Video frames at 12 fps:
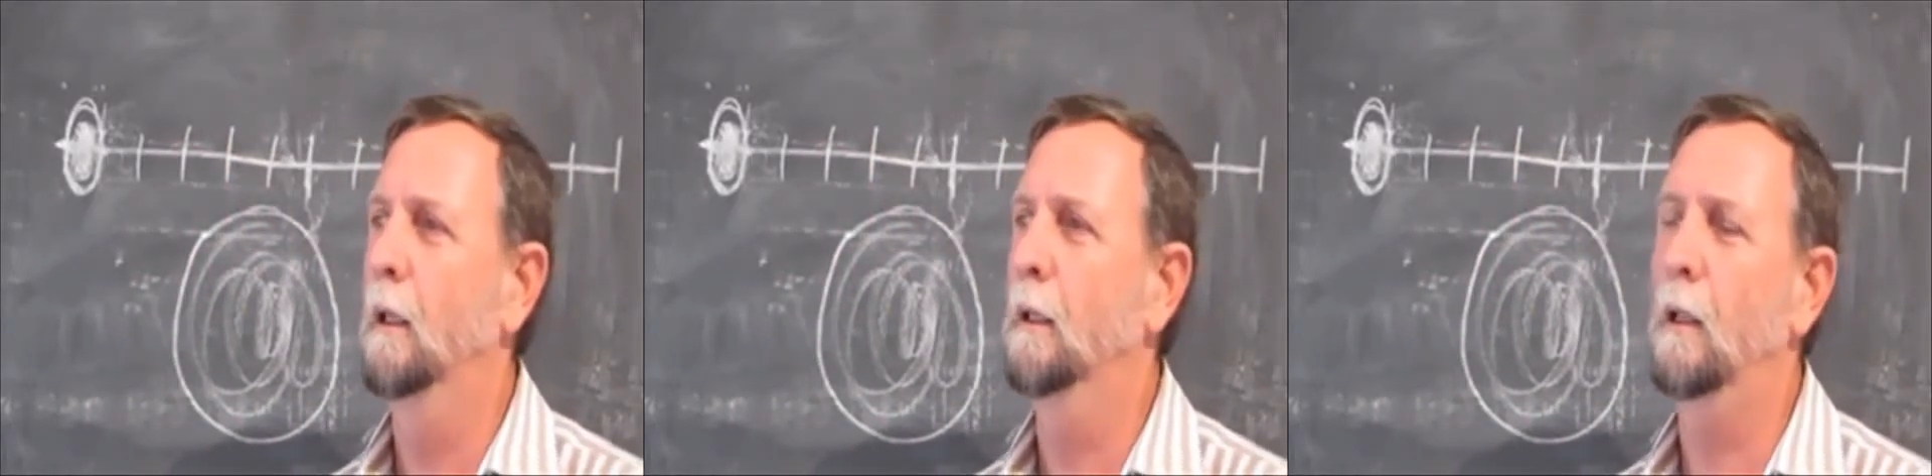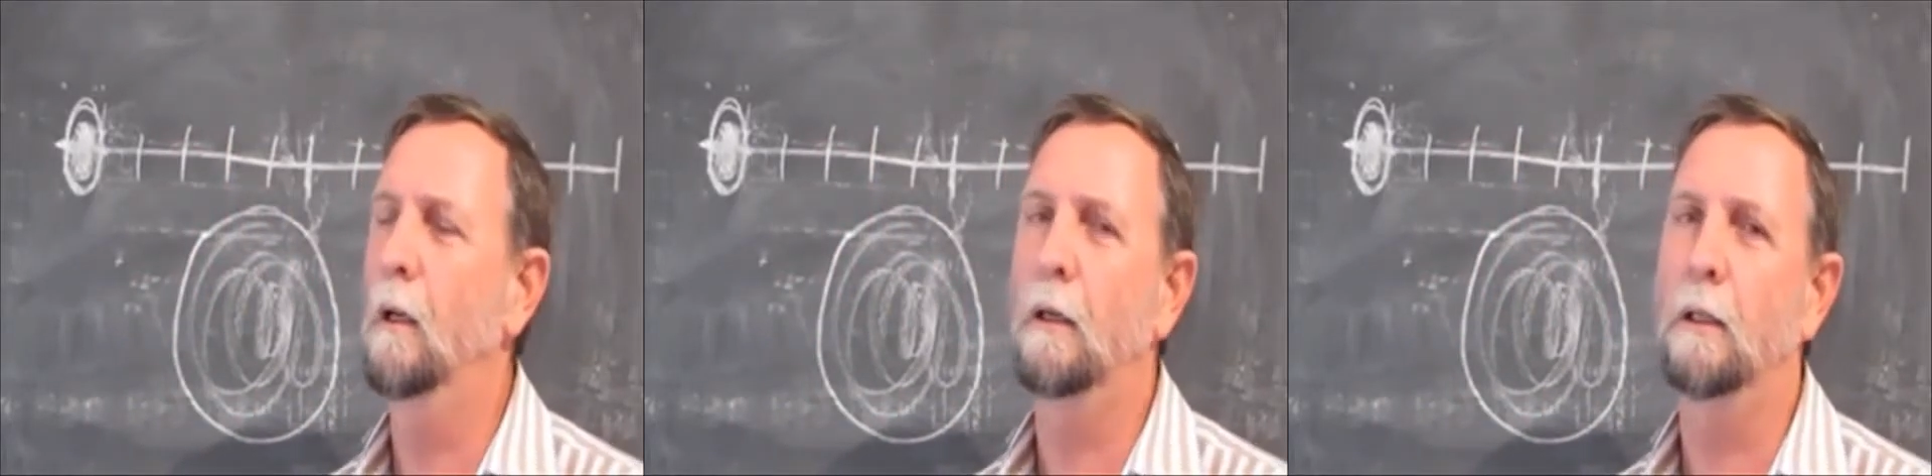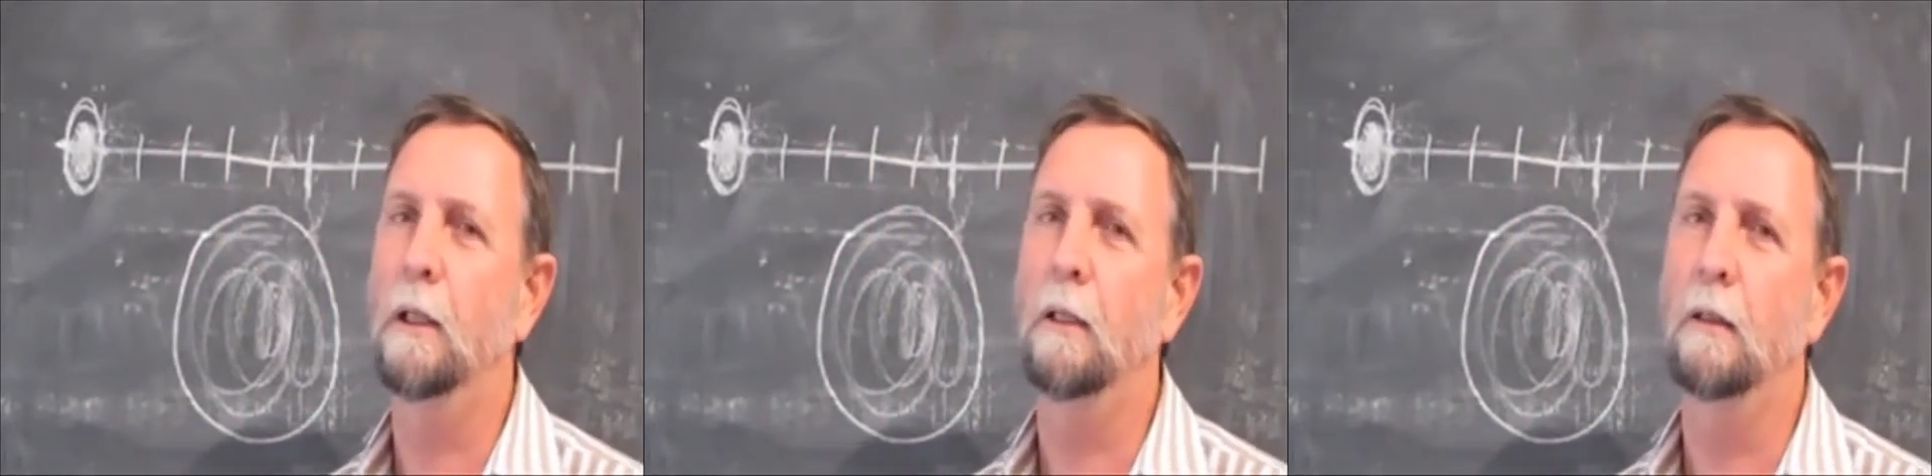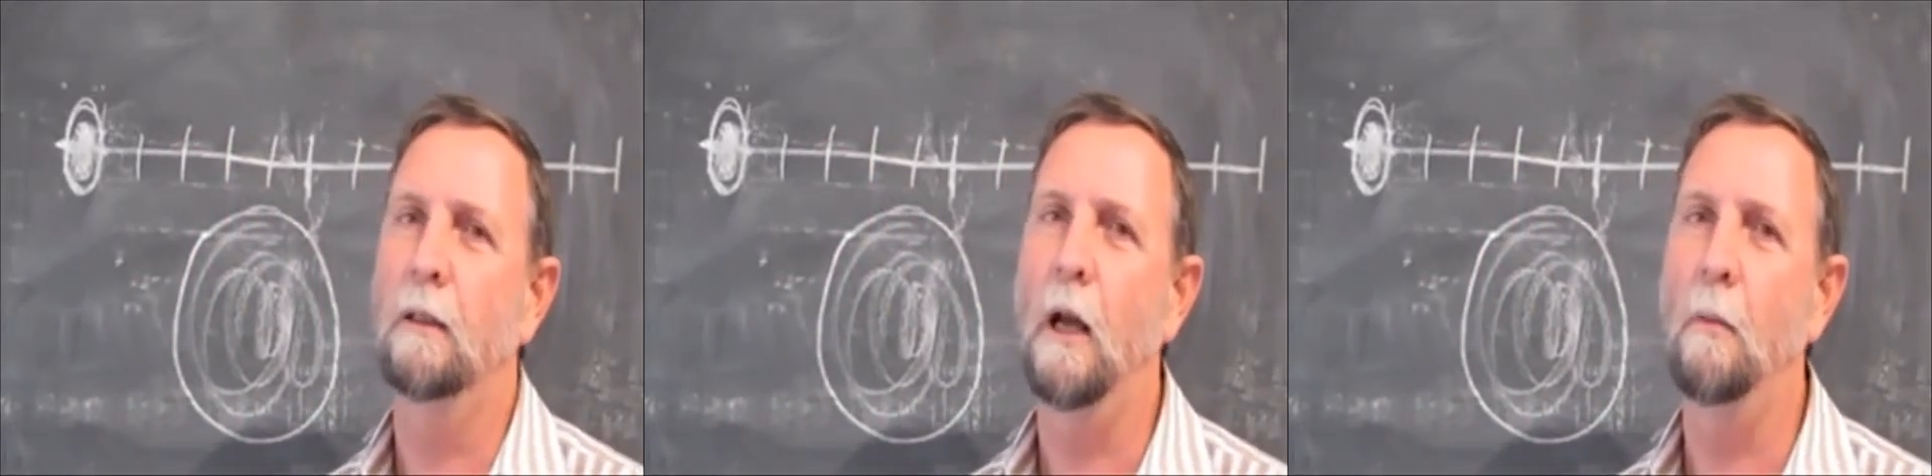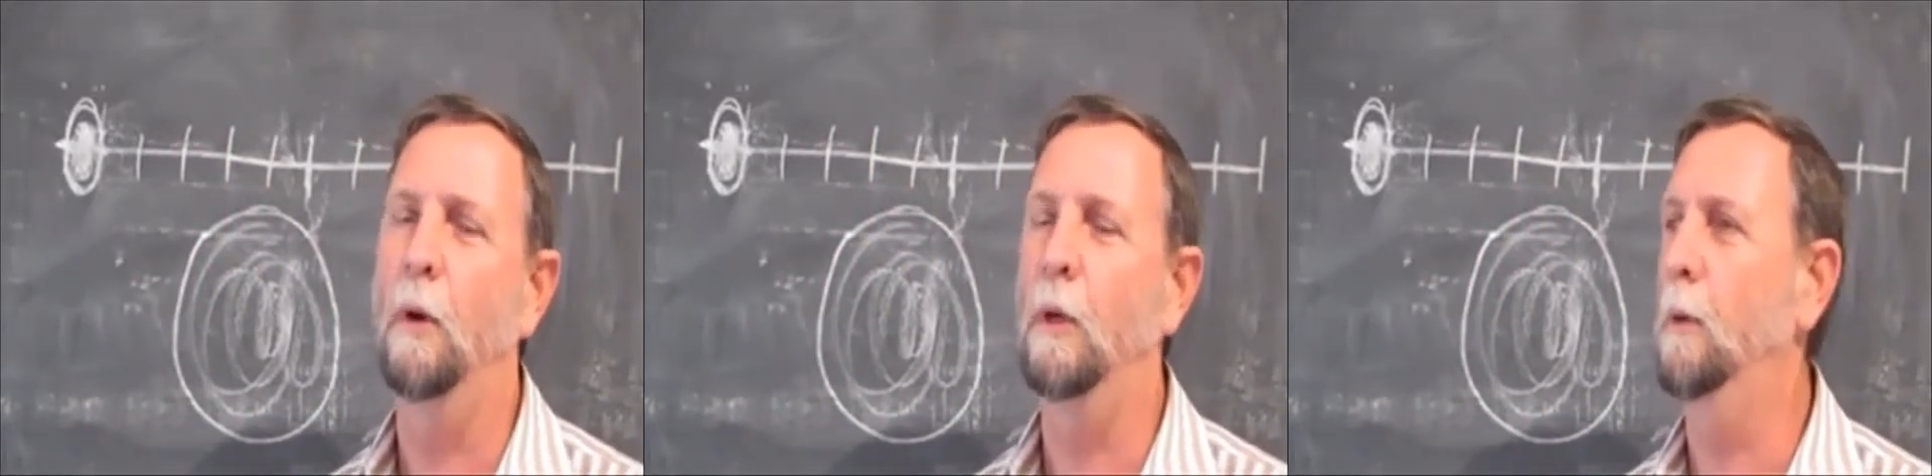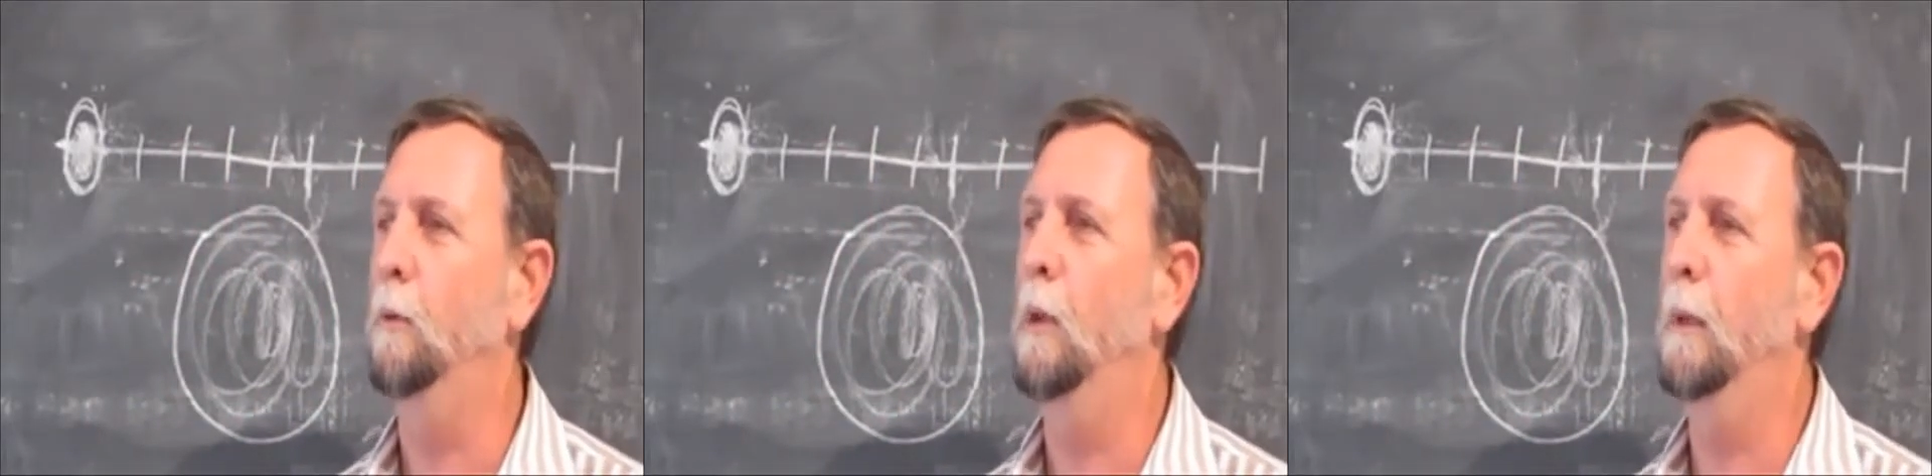And like I said,
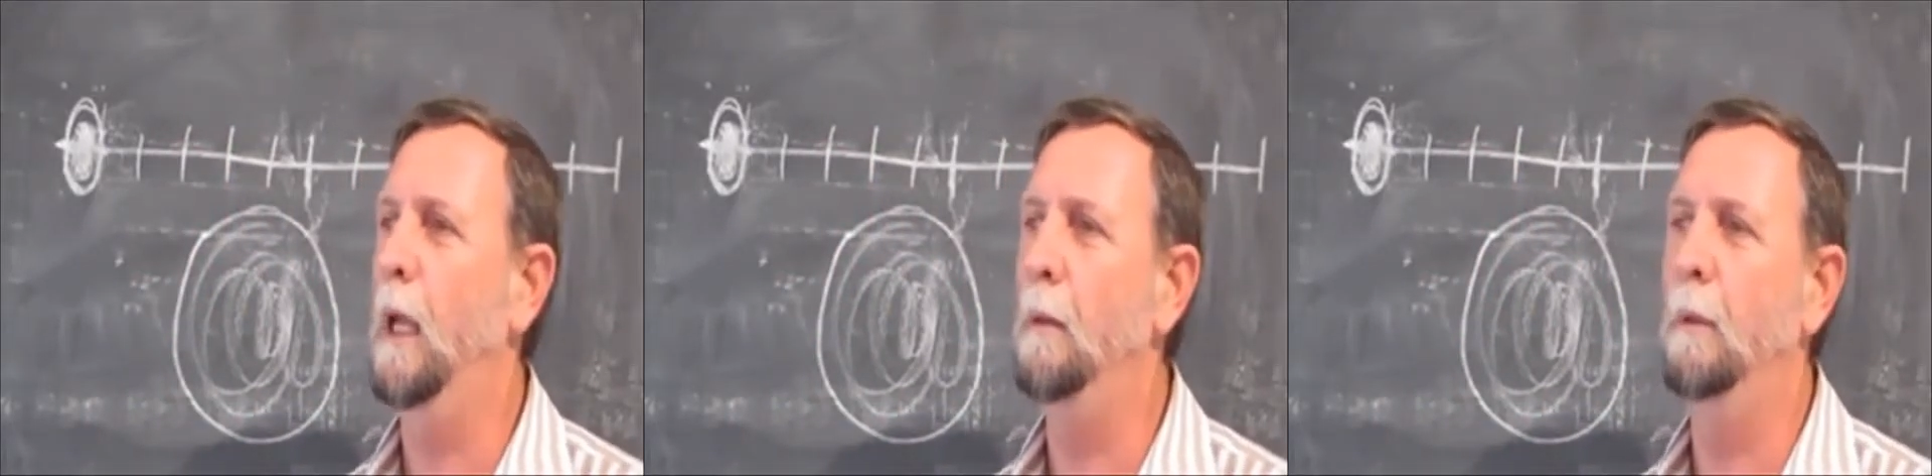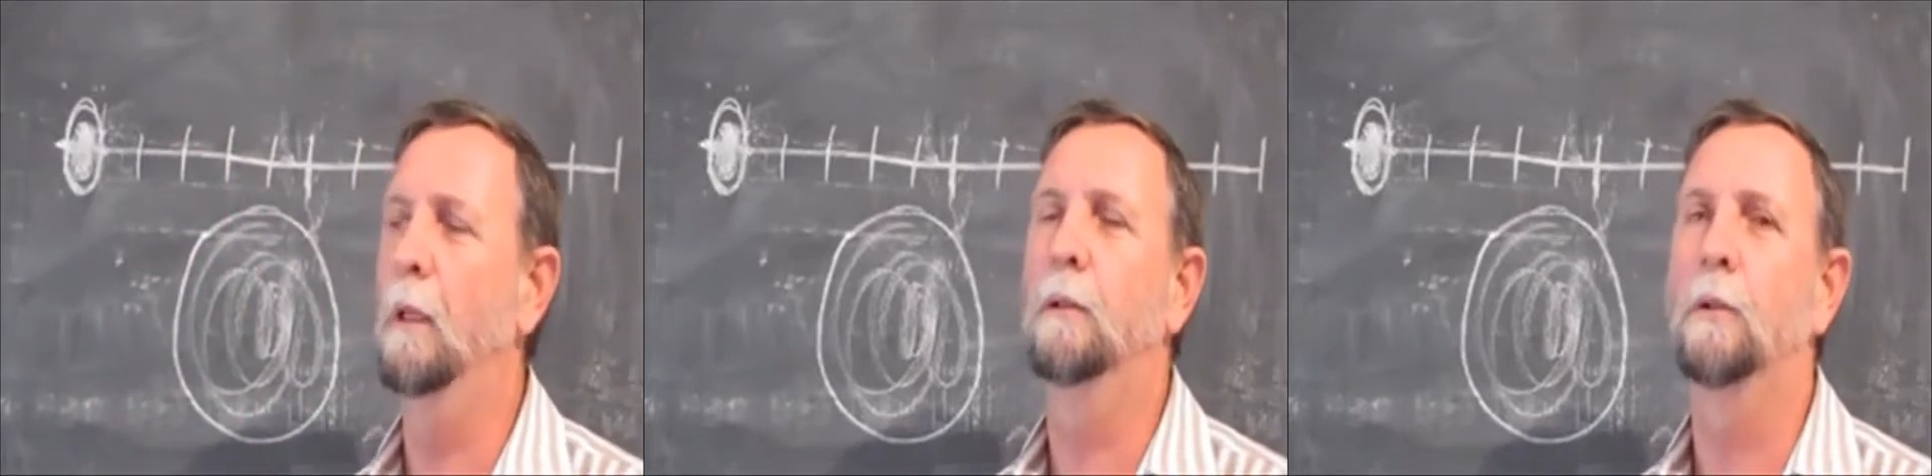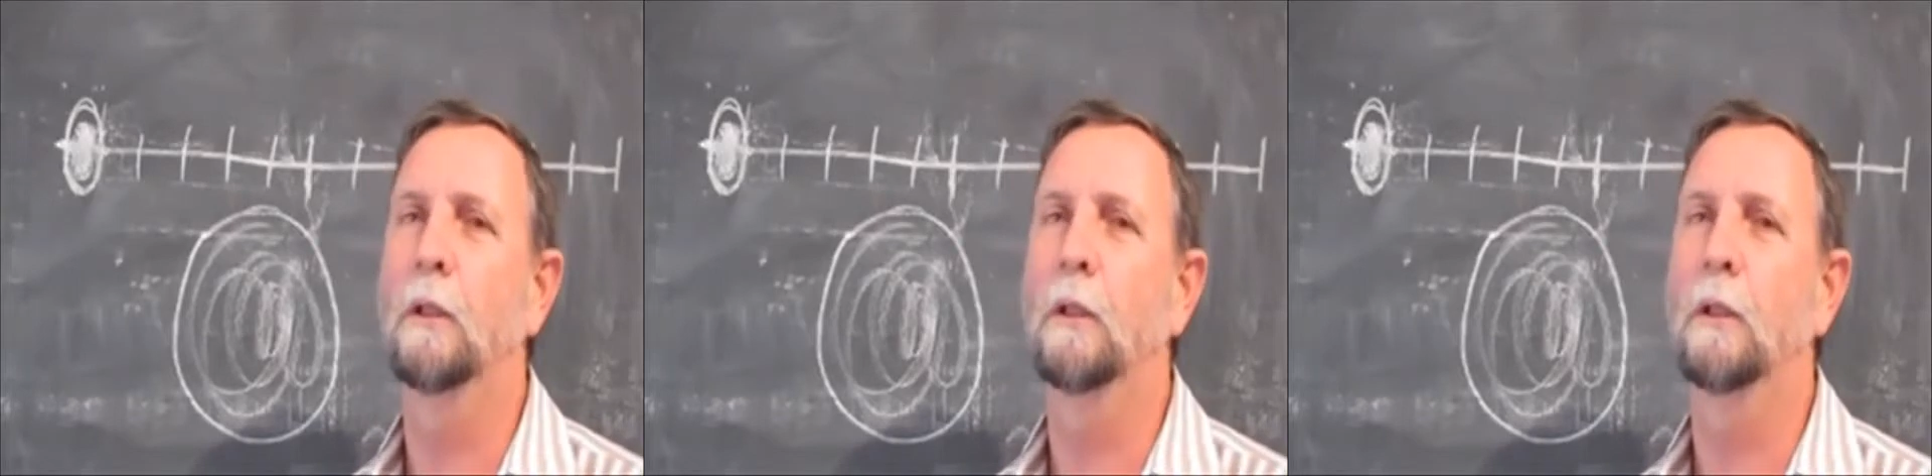nobody will be able